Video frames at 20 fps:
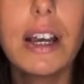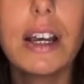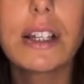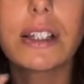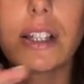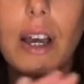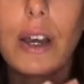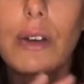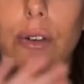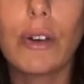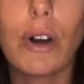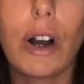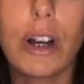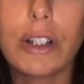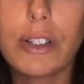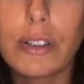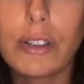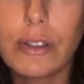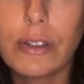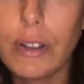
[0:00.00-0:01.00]
So
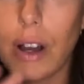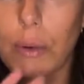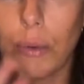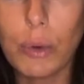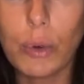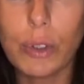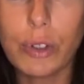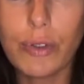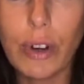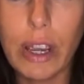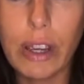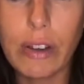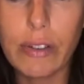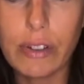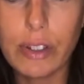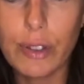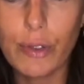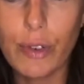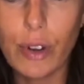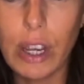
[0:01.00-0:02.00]
I, I'm always
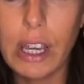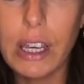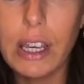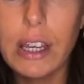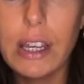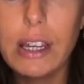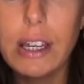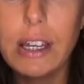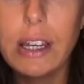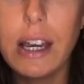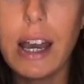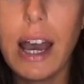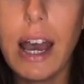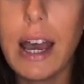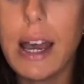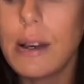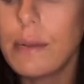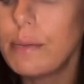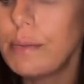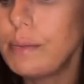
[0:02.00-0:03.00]
fragrance free.
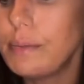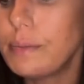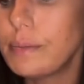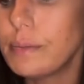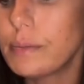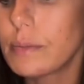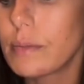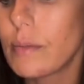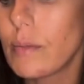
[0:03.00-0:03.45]
Um,